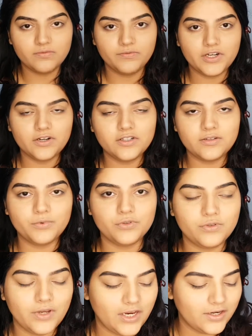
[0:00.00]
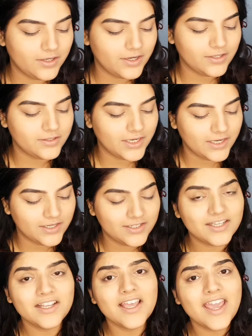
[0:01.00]
we're not supposed to eat it, and second it's
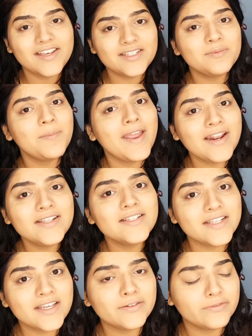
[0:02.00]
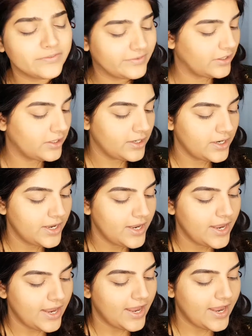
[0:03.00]
expensive.
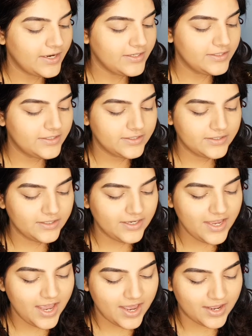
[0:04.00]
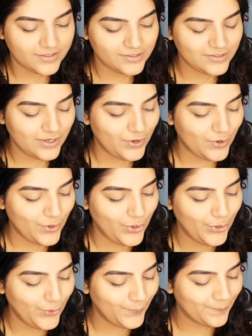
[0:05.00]
And yeah, so
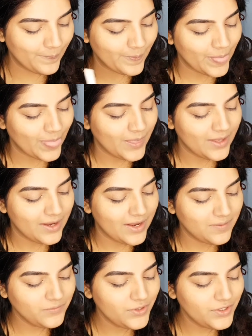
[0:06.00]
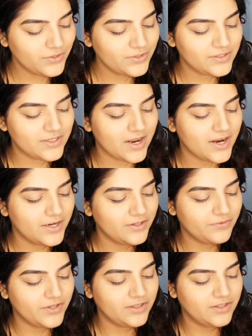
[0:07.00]
I'm going to start
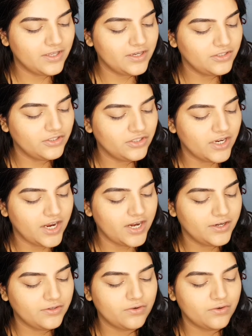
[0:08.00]
with this shade